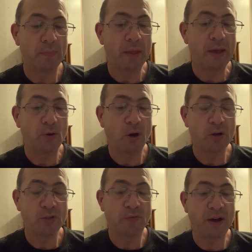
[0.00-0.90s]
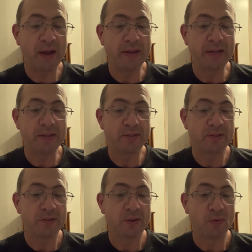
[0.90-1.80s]
Englehart's findings
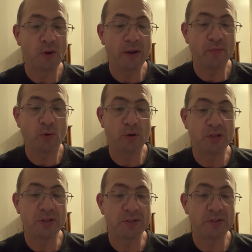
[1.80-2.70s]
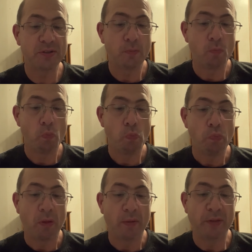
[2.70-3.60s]
reinforces
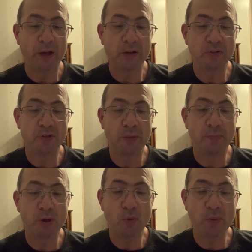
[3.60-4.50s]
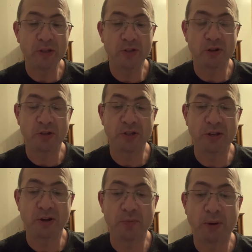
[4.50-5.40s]
those the Pew Research
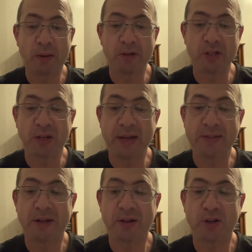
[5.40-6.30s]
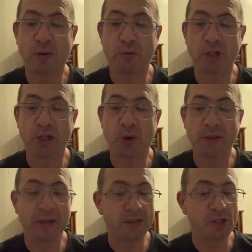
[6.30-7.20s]
Center published last October,
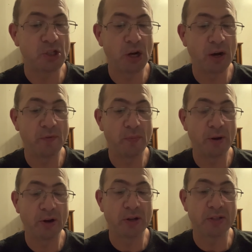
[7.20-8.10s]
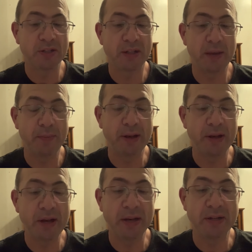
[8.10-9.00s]
showing that the share of Americans claiming
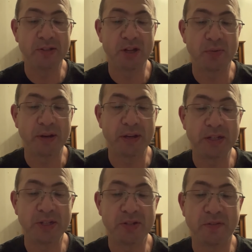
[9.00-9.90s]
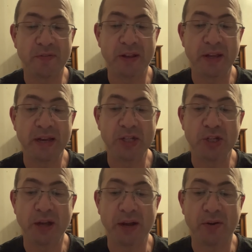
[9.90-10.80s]
none is their religious
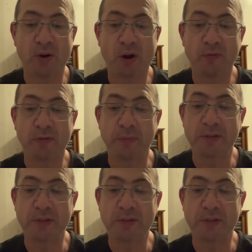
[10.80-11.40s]
affiliation had grown from